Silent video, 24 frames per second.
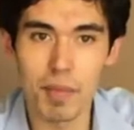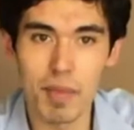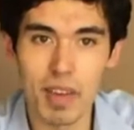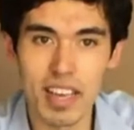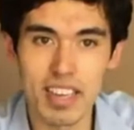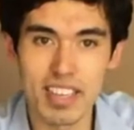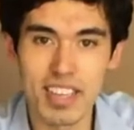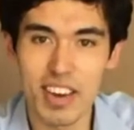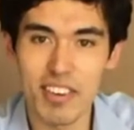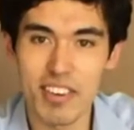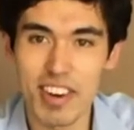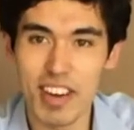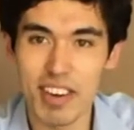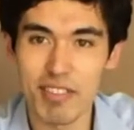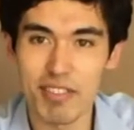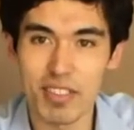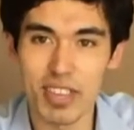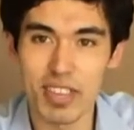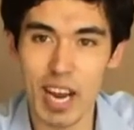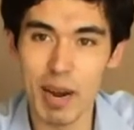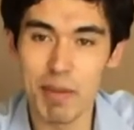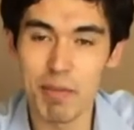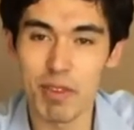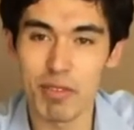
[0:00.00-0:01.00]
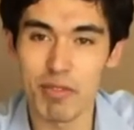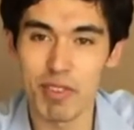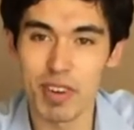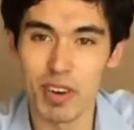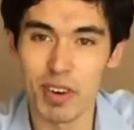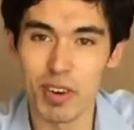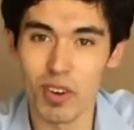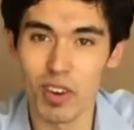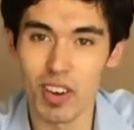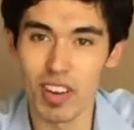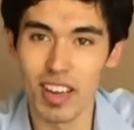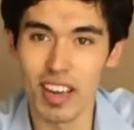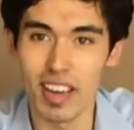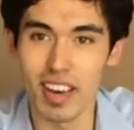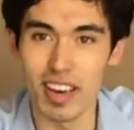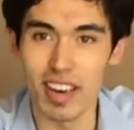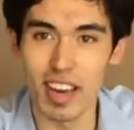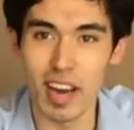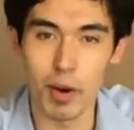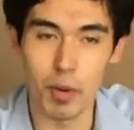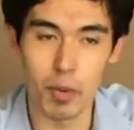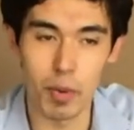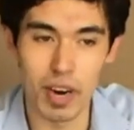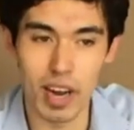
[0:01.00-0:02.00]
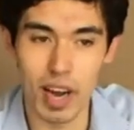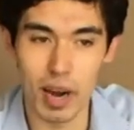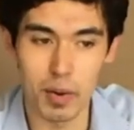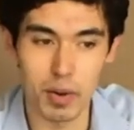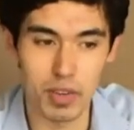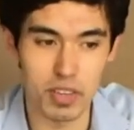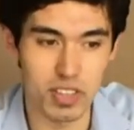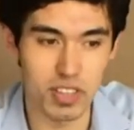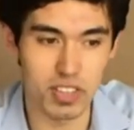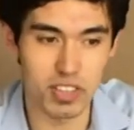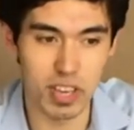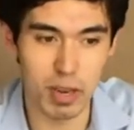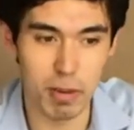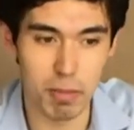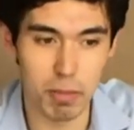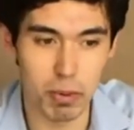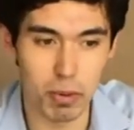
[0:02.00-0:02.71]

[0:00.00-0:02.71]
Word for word: is there enough time to fit it all in? I, when I was at St.